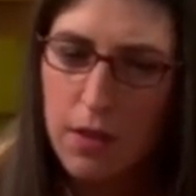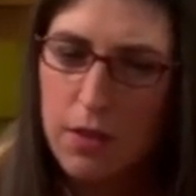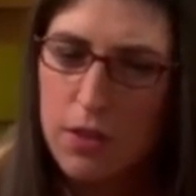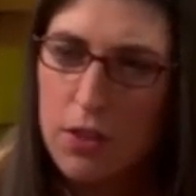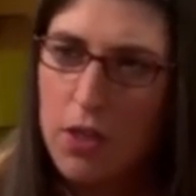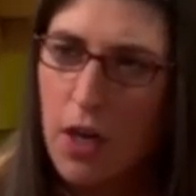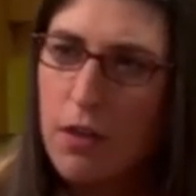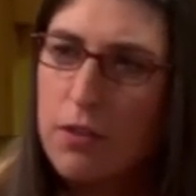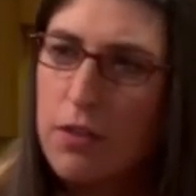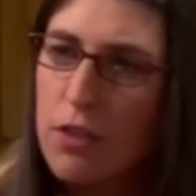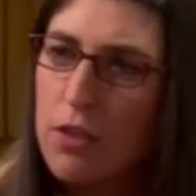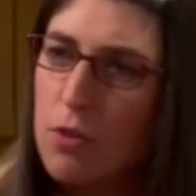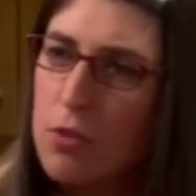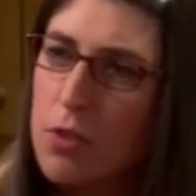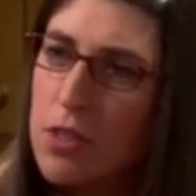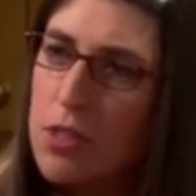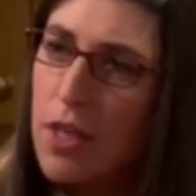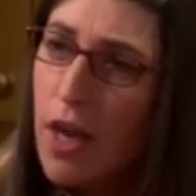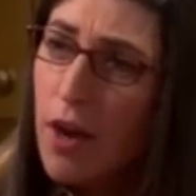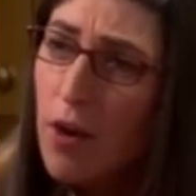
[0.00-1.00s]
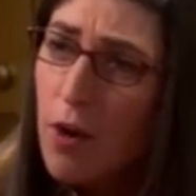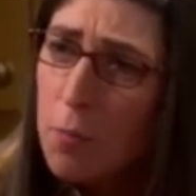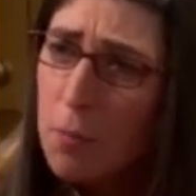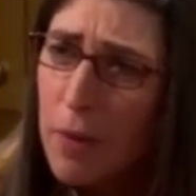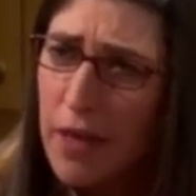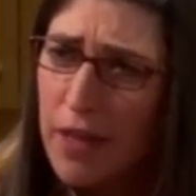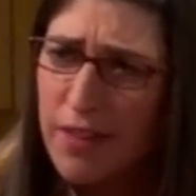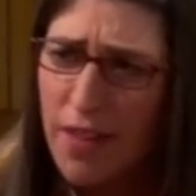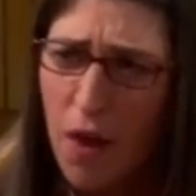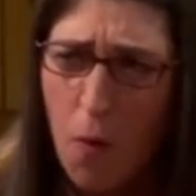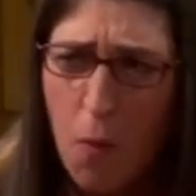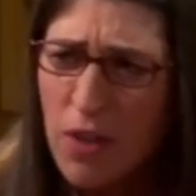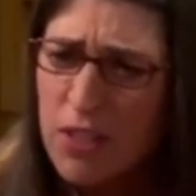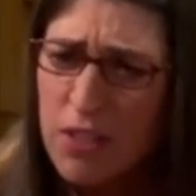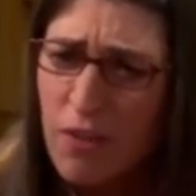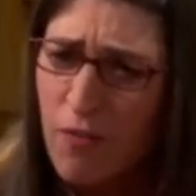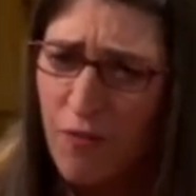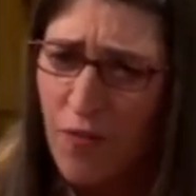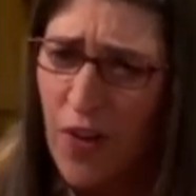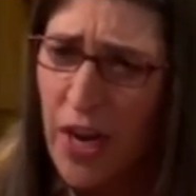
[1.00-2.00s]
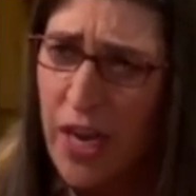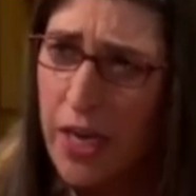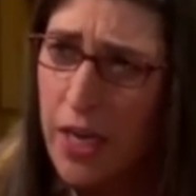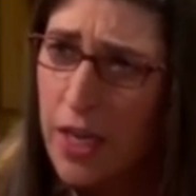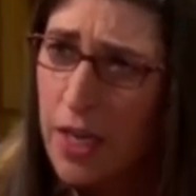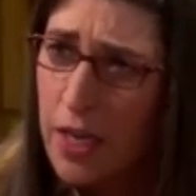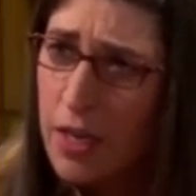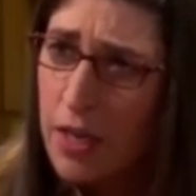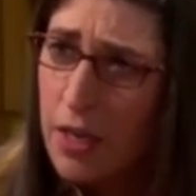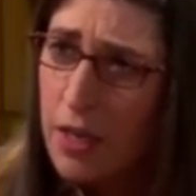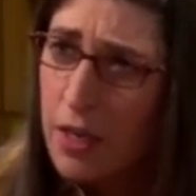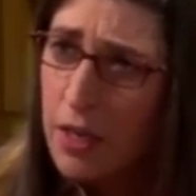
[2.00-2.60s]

Sheldon, you scared me. That wasn't funny.